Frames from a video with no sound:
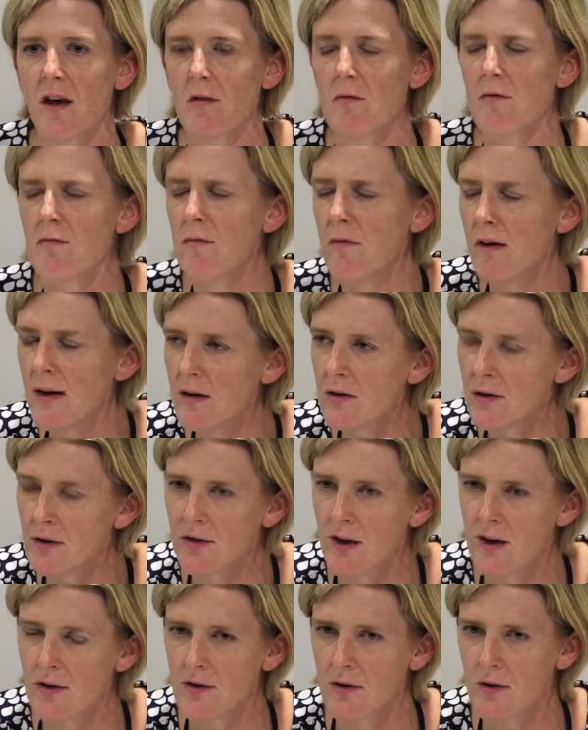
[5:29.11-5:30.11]
a real
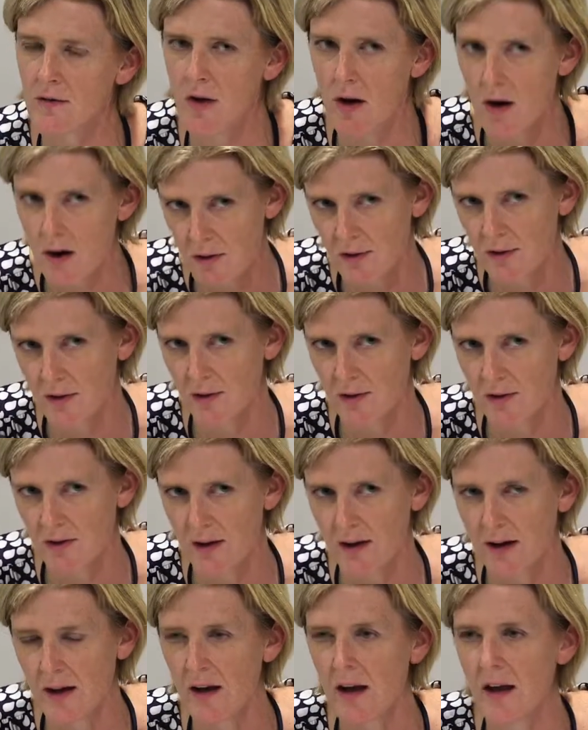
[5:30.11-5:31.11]
sense of
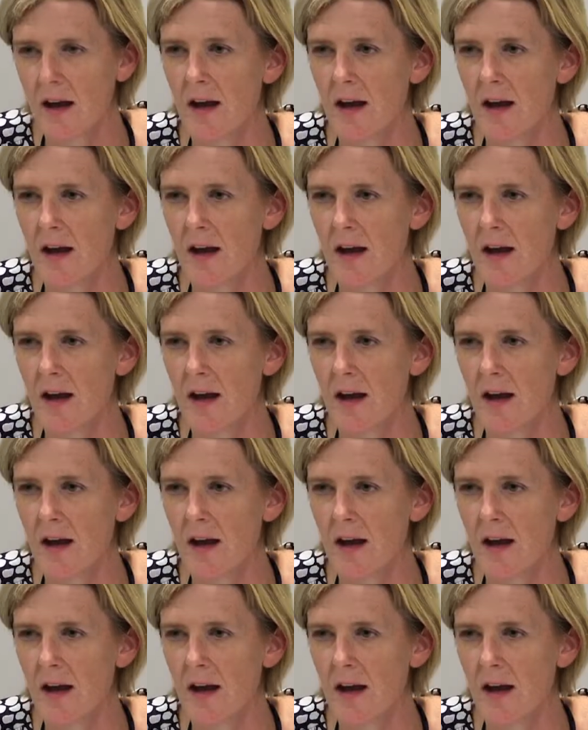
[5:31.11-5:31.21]
urgency